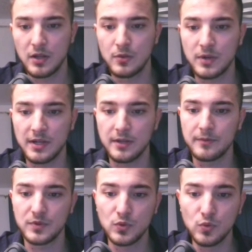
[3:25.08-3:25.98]
You can
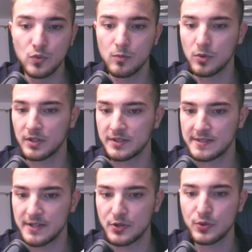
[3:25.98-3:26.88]
have two
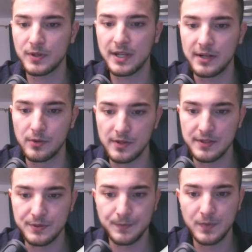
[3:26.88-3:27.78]
monetization
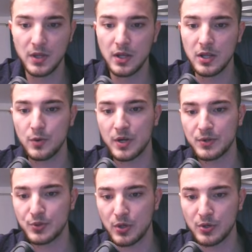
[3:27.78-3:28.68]
angles. You can
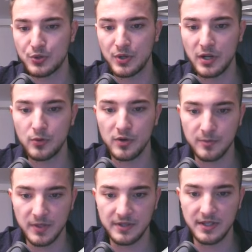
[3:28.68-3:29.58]
charge
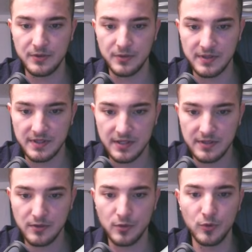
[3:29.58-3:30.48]
recruitment
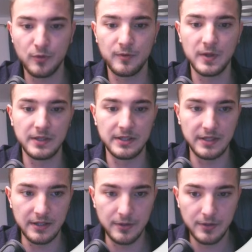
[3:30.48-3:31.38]
agencies a monthly
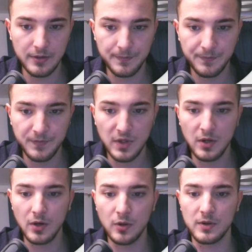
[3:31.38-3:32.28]
retainer
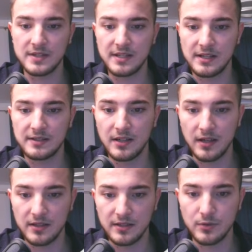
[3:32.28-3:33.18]
or sell
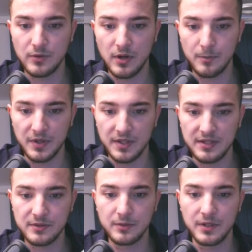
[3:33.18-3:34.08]
directly to
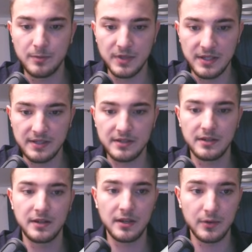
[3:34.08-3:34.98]
companies to replace
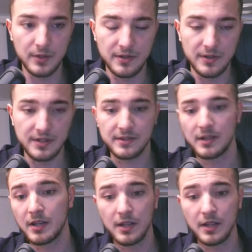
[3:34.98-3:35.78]
recruiters.